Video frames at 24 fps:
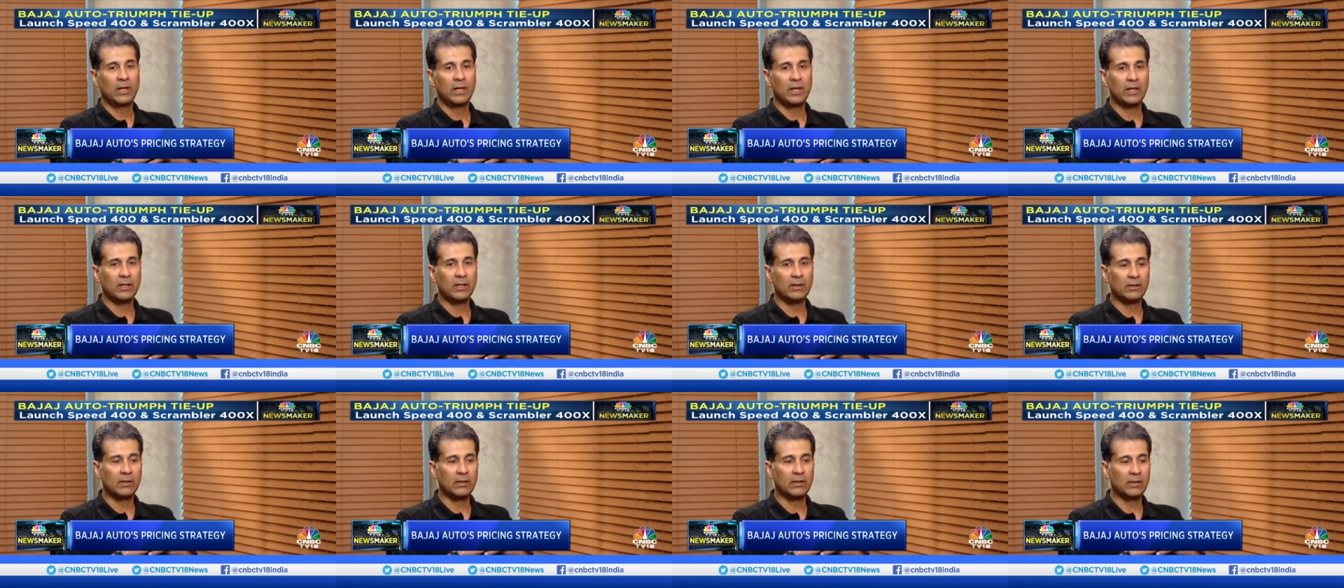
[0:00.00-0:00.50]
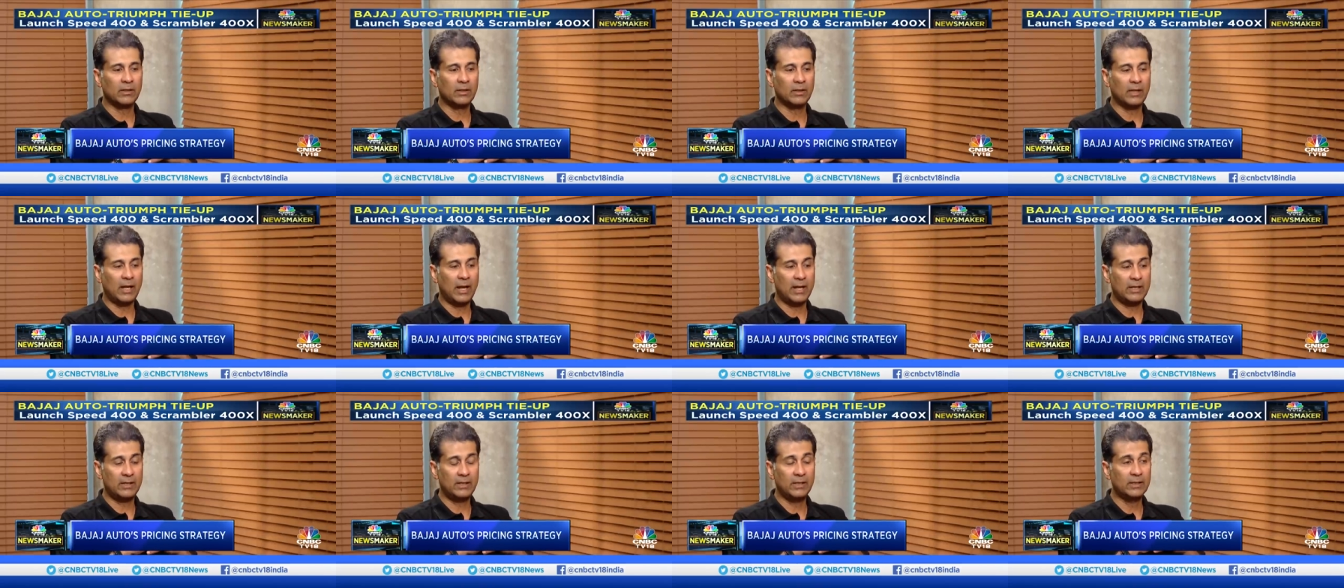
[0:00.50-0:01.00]
And
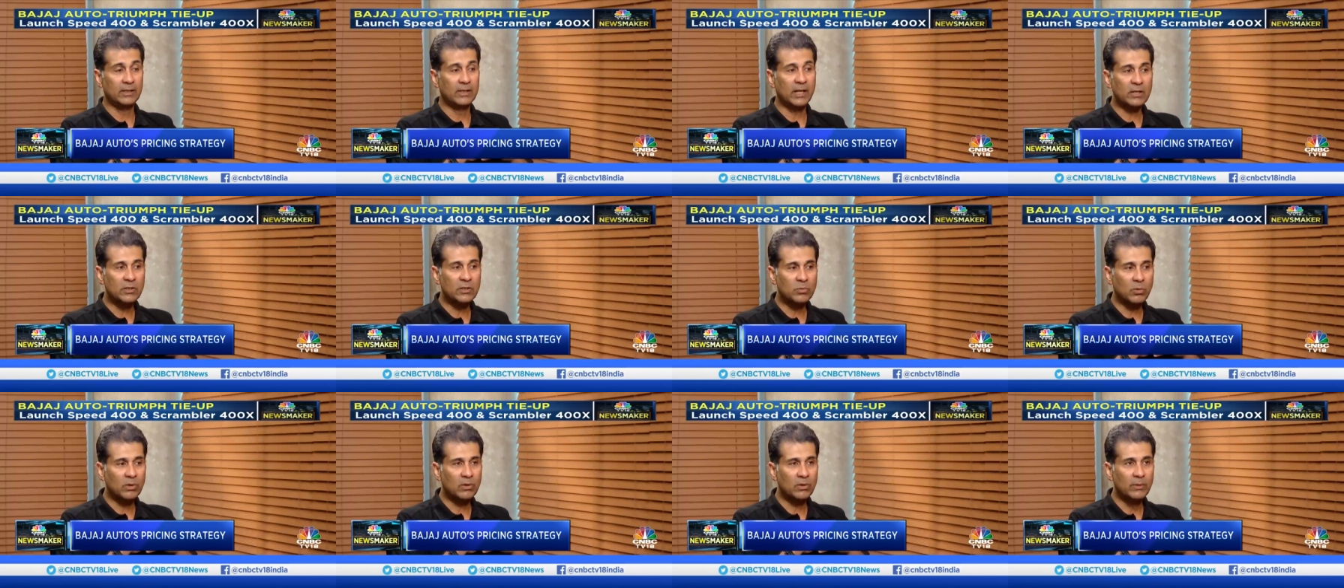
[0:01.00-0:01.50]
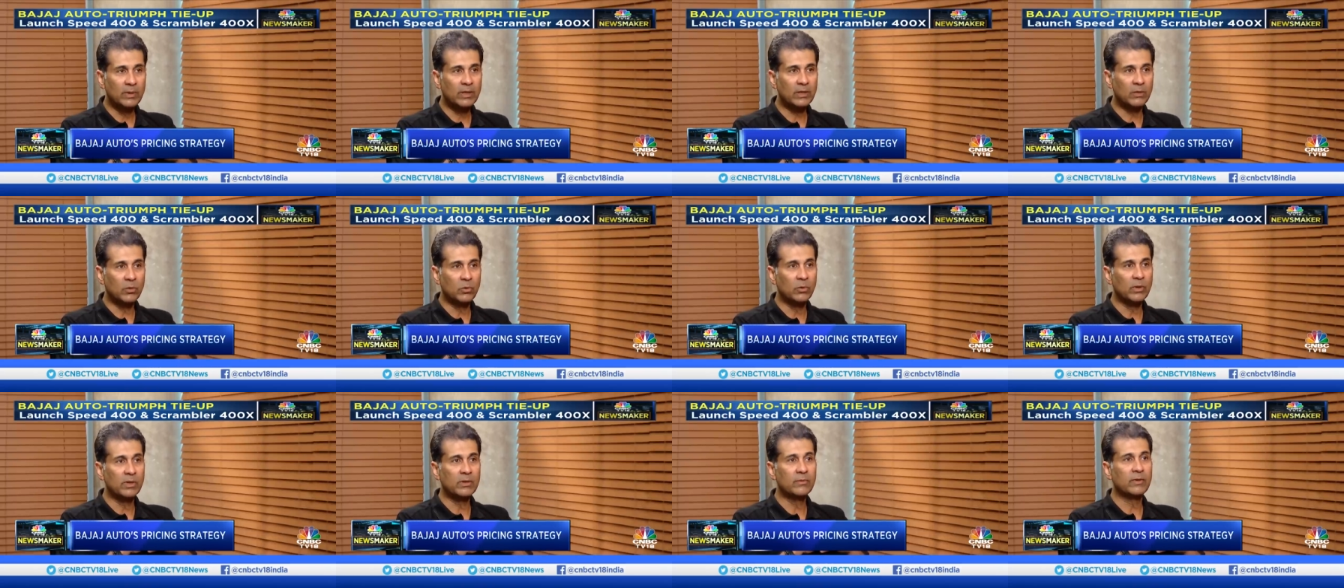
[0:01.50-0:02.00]
uh, I think that's what we are
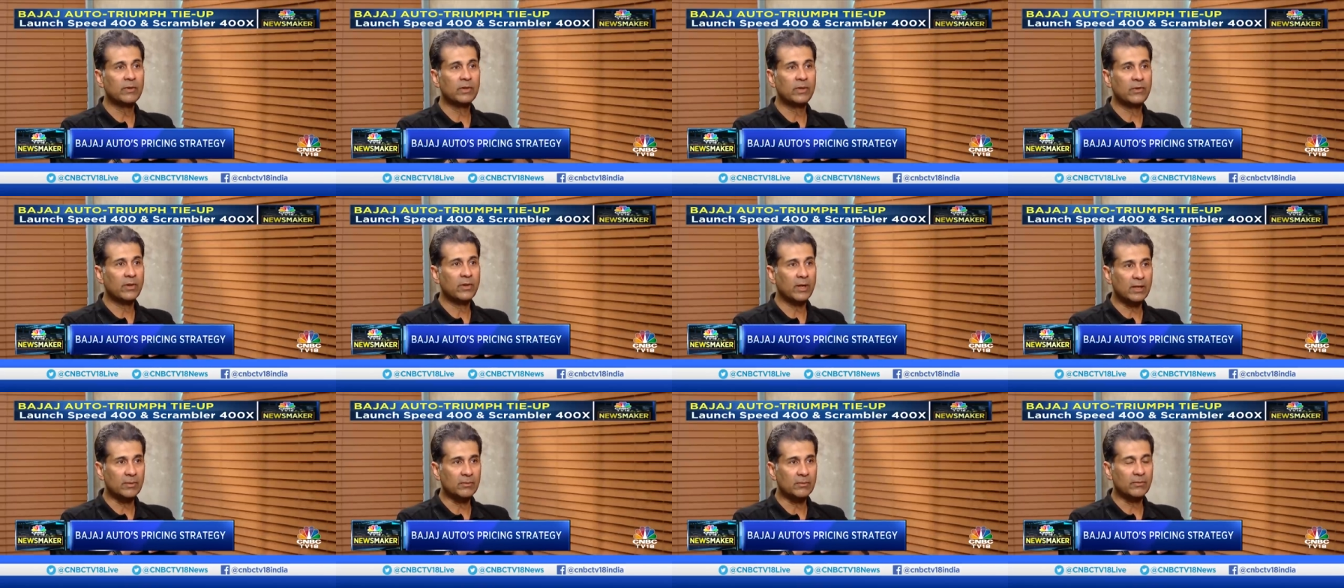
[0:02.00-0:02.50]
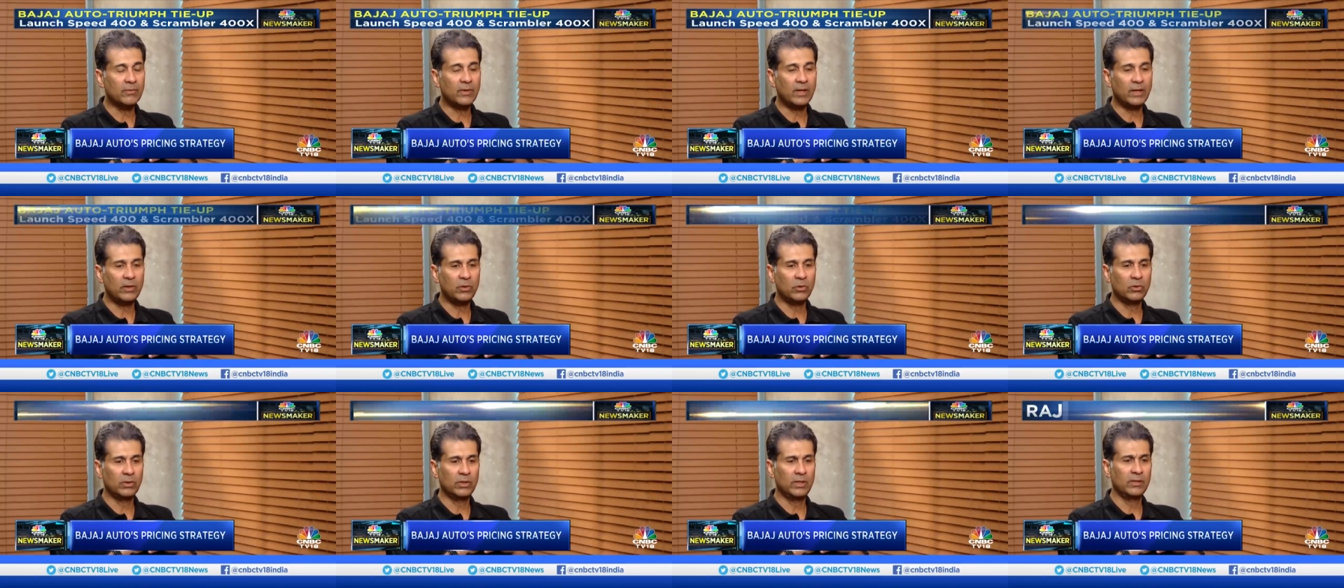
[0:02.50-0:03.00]
doing with Triumph.
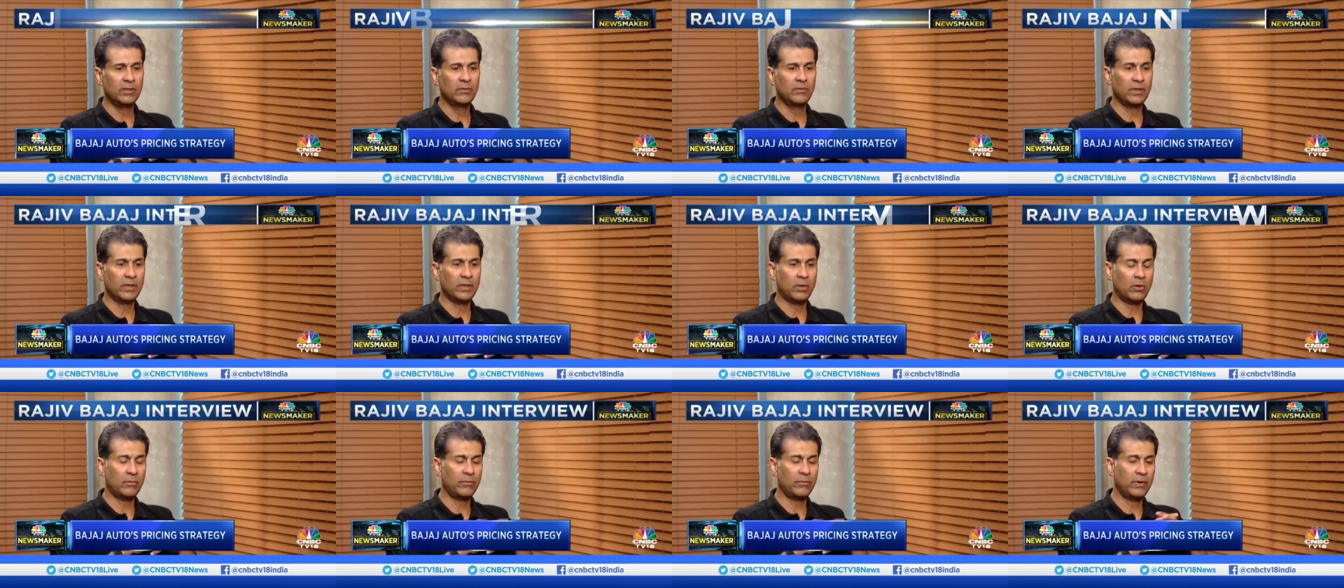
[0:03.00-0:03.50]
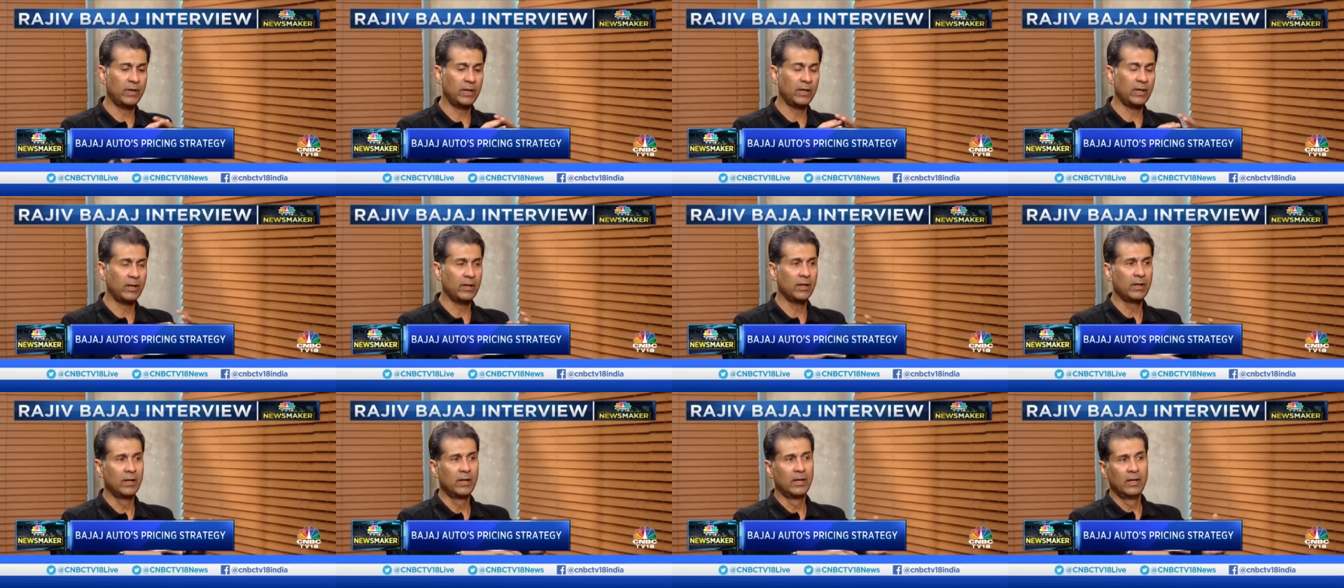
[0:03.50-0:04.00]
I don't think we are
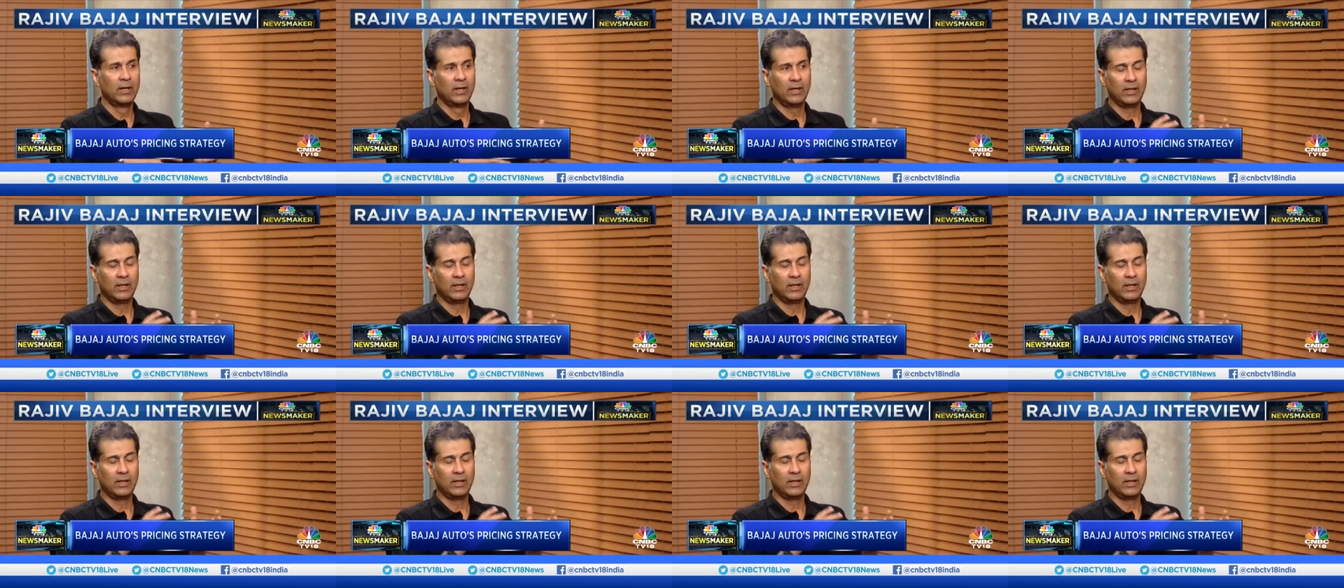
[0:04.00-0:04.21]
offering